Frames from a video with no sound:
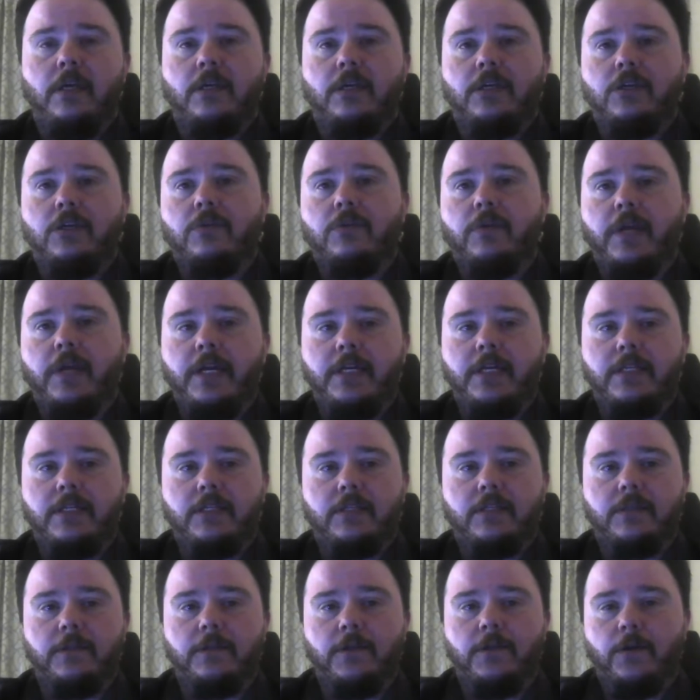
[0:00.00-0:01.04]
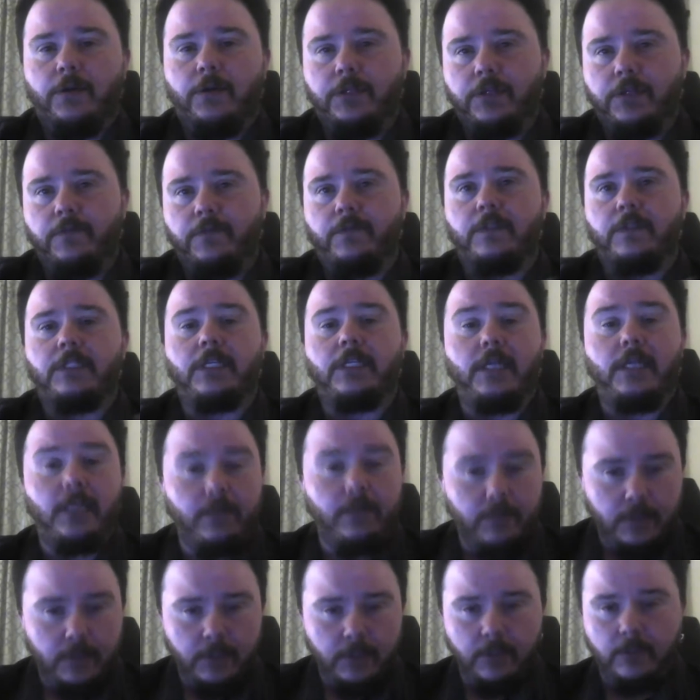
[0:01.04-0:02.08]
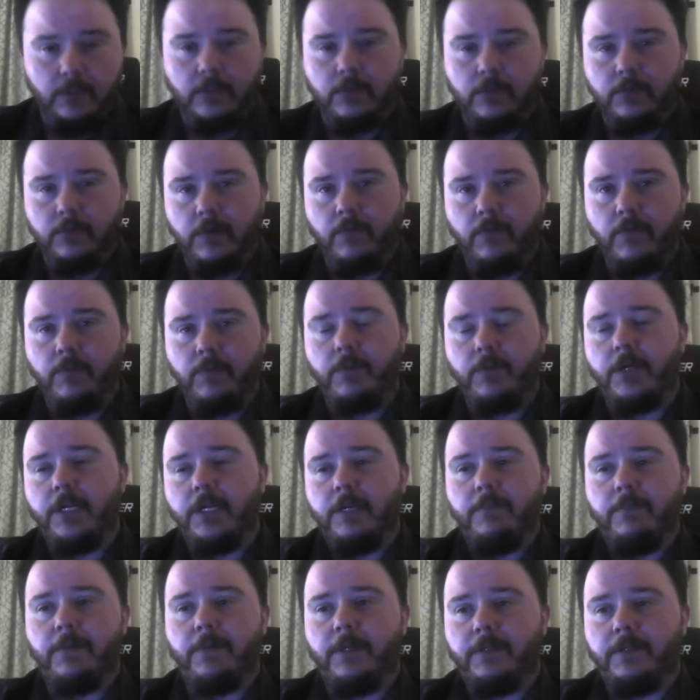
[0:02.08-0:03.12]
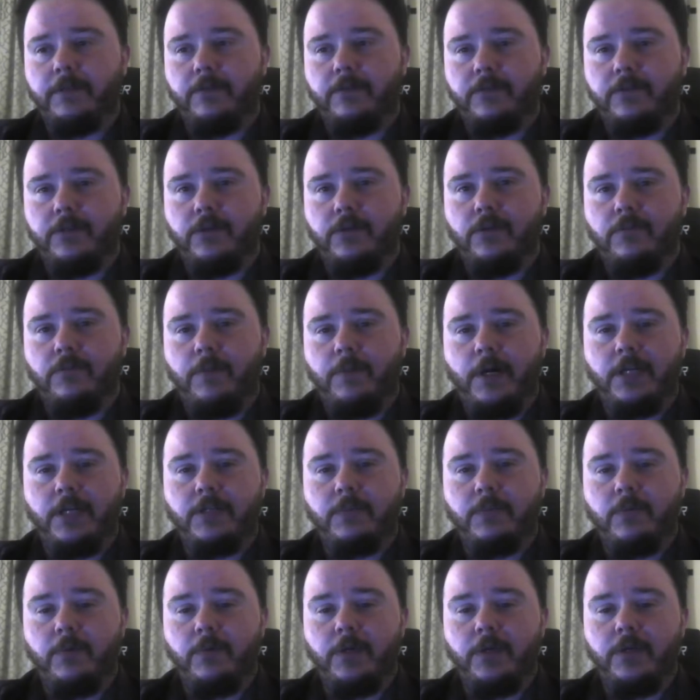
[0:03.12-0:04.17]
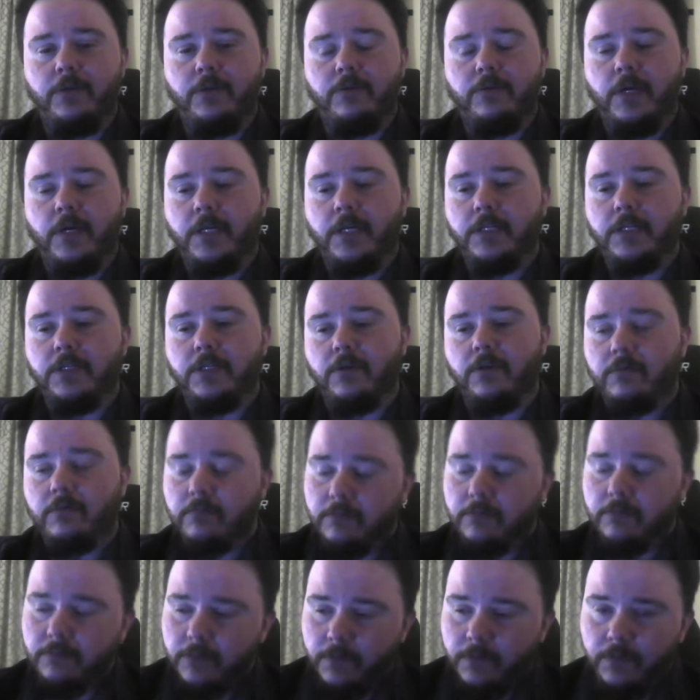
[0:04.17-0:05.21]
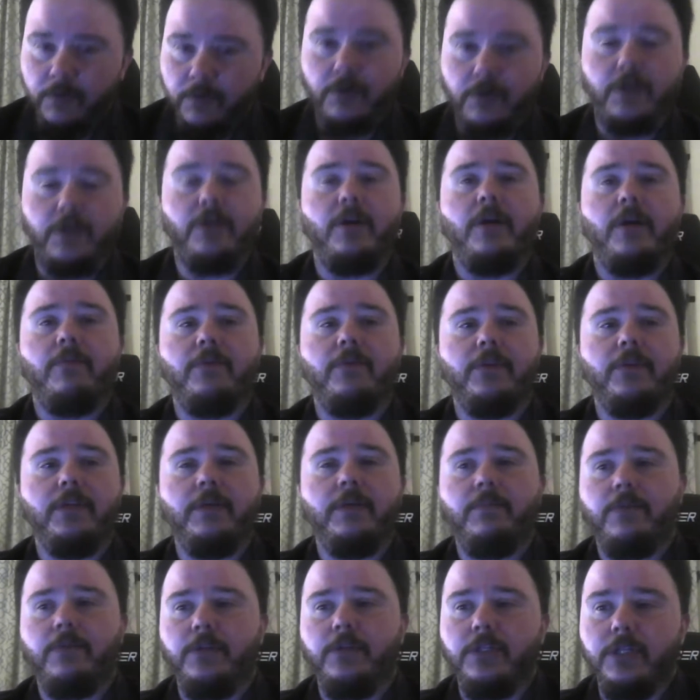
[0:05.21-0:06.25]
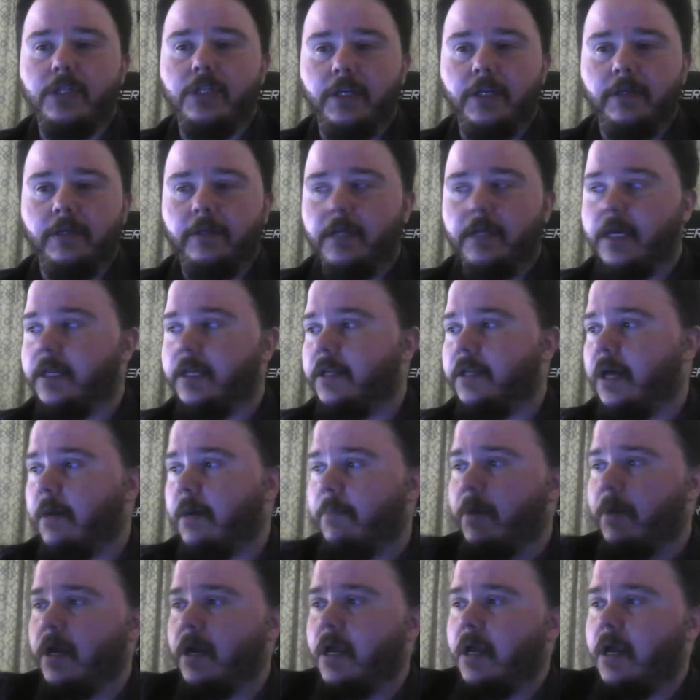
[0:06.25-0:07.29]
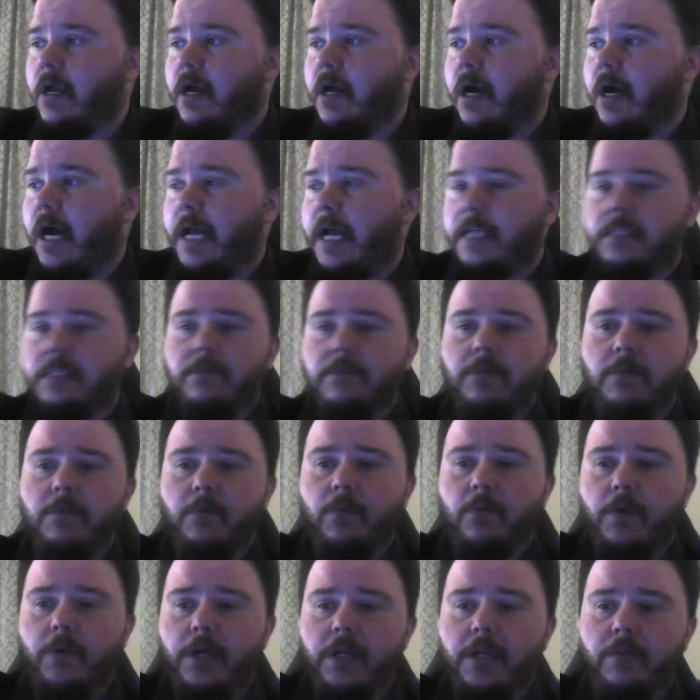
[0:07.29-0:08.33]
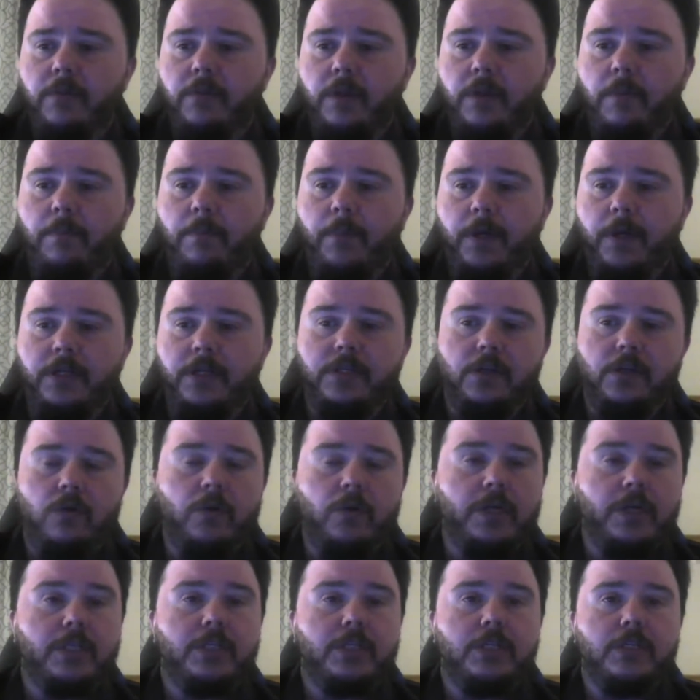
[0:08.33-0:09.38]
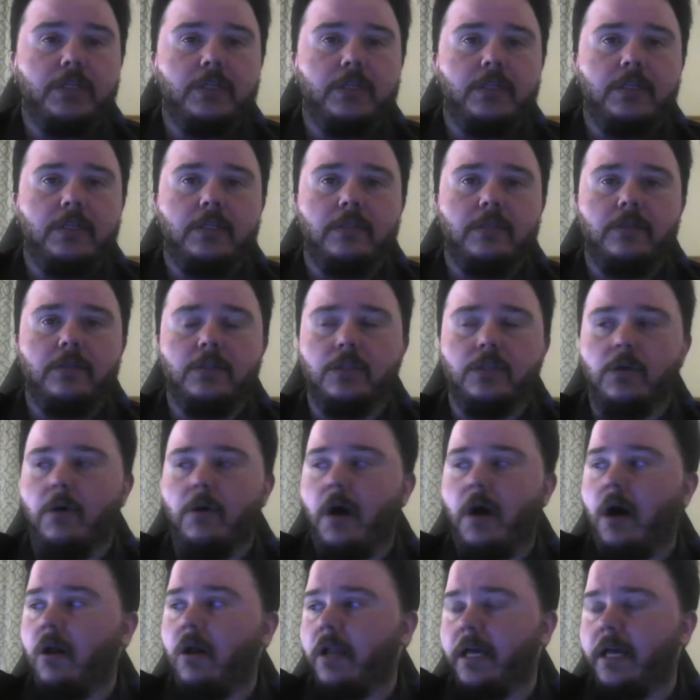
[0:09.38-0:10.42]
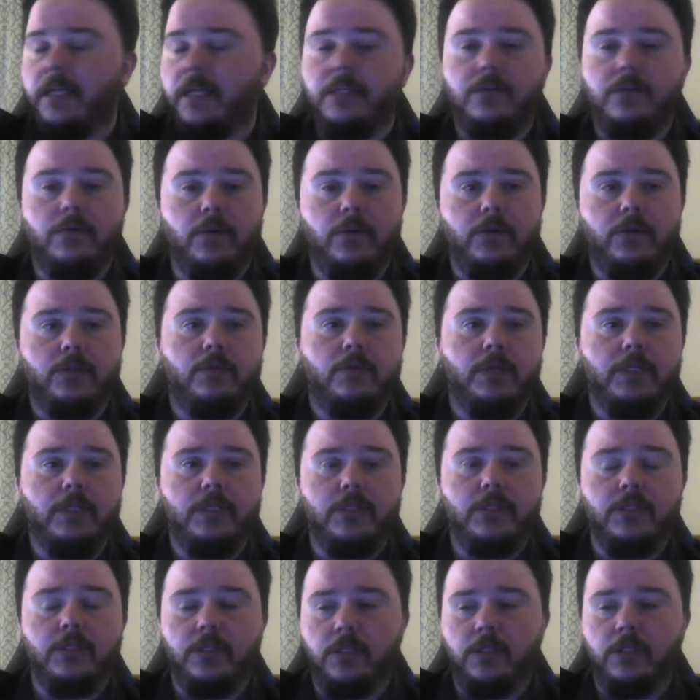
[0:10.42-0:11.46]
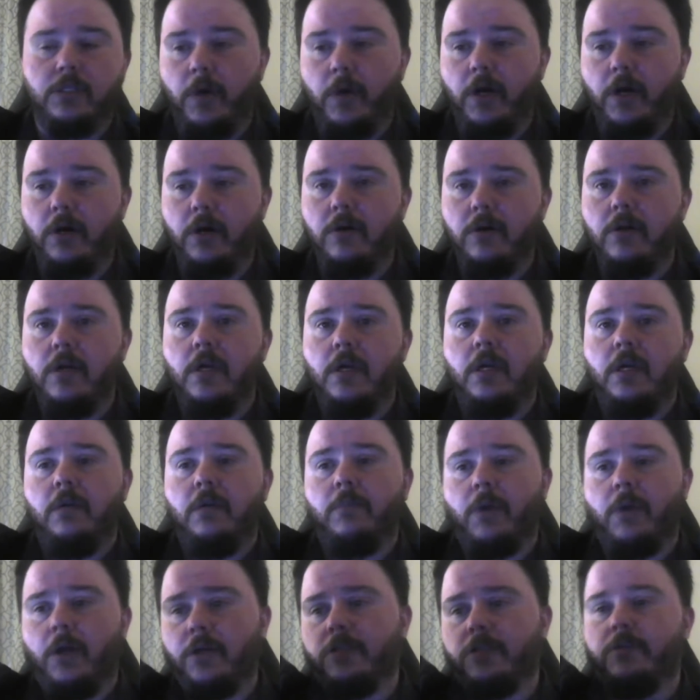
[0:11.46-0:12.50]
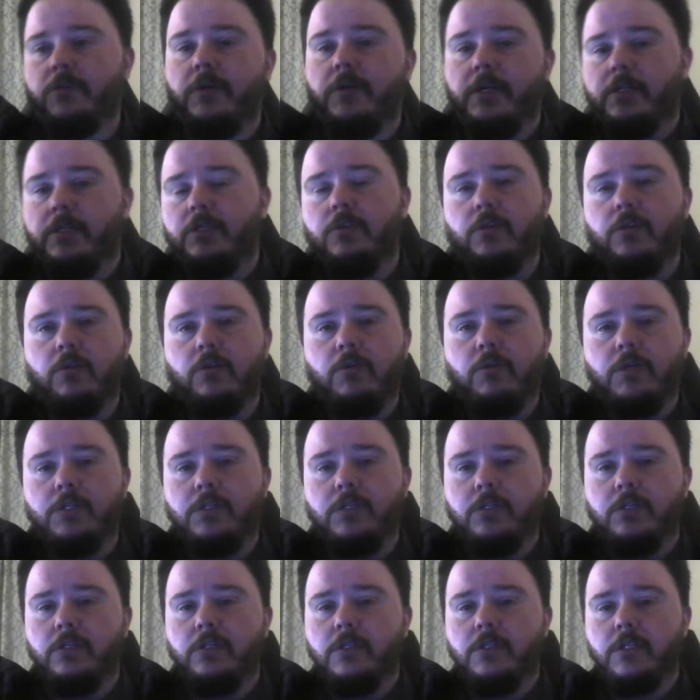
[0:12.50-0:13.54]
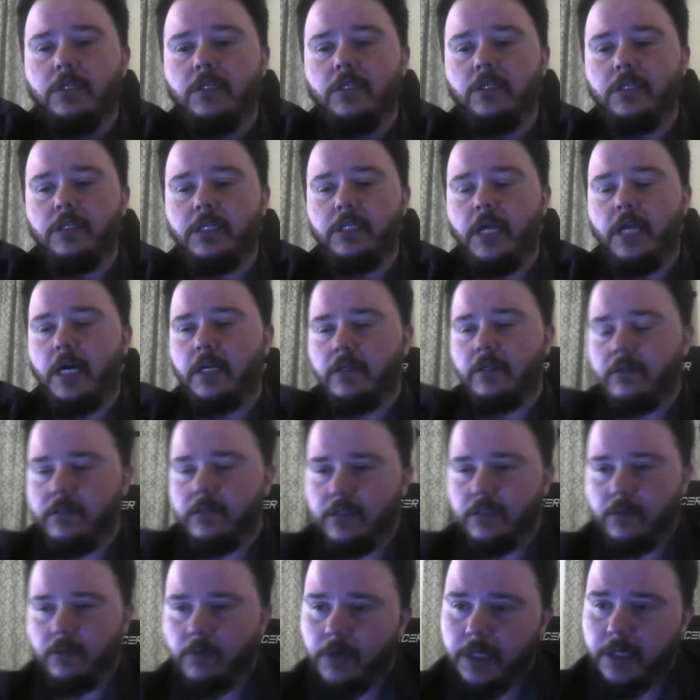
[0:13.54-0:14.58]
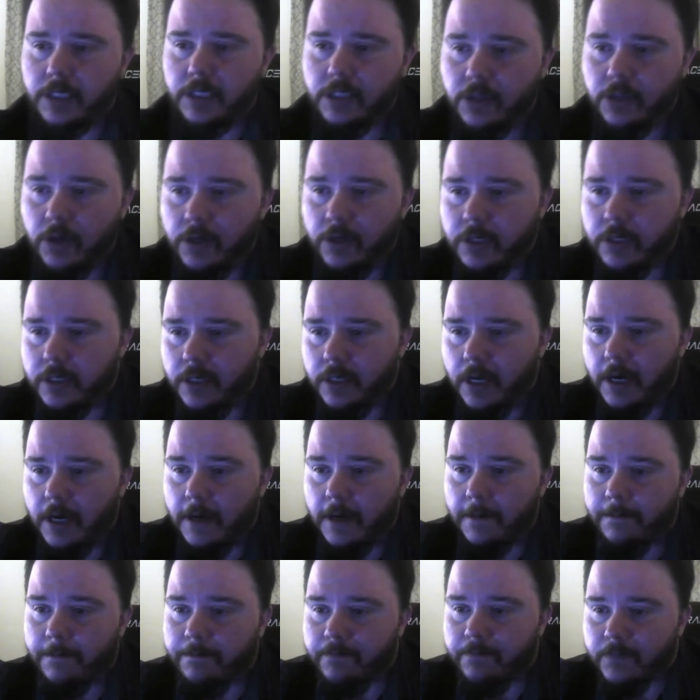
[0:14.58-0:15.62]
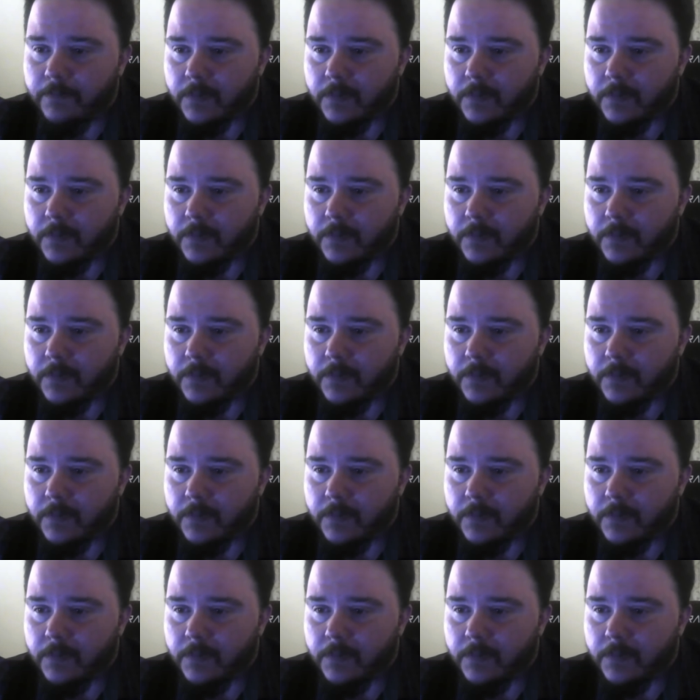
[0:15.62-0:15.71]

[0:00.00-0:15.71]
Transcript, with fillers: Q and A's, you know, at different times to suit everybody, but there's no possible way to do that. So if you're here, I really appreciate it. And um, I had some people write in with a bunch of questions, so I'll answer those questions as well, but I'll also answer your questions in the chat. So we'll get started. Um,